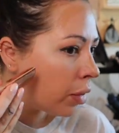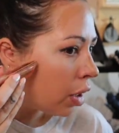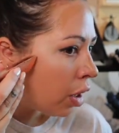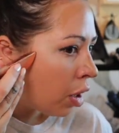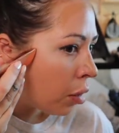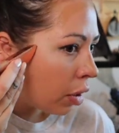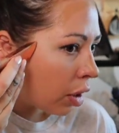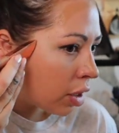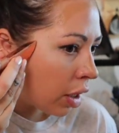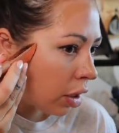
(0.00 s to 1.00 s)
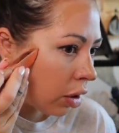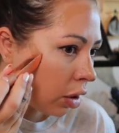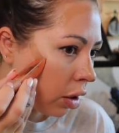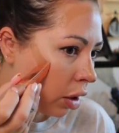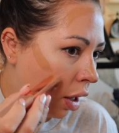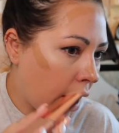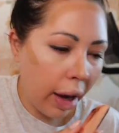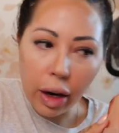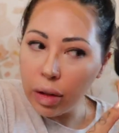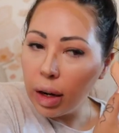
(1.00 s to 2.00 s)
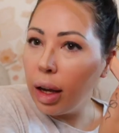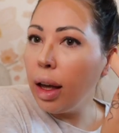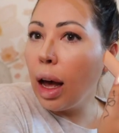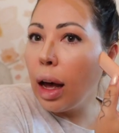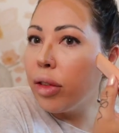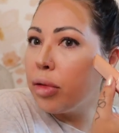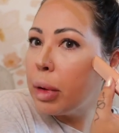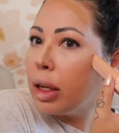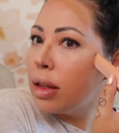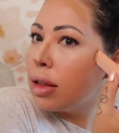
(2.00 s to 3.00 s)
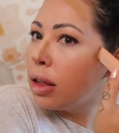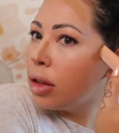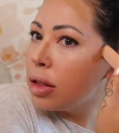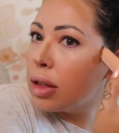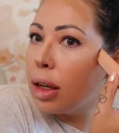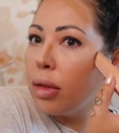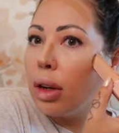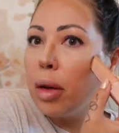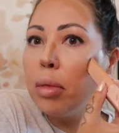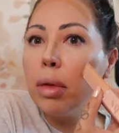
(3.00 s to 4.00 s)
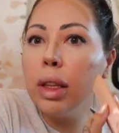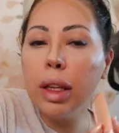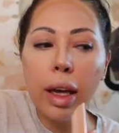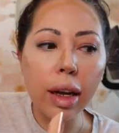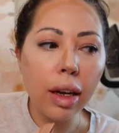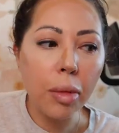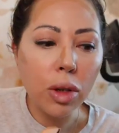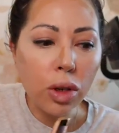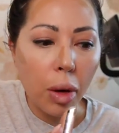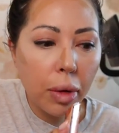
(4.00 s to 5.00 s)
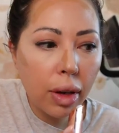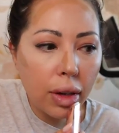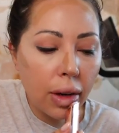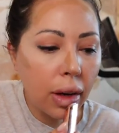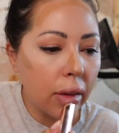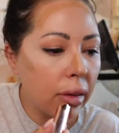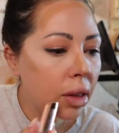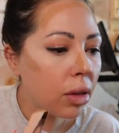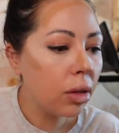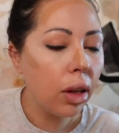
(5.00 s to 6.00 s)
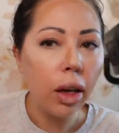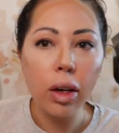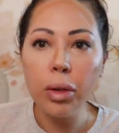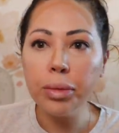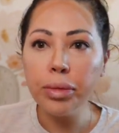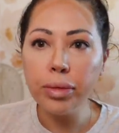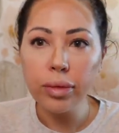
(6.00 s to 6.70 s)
I'm gonna take it a little higher than I have been because I noticed that when I blend, I've been dropping it down too low.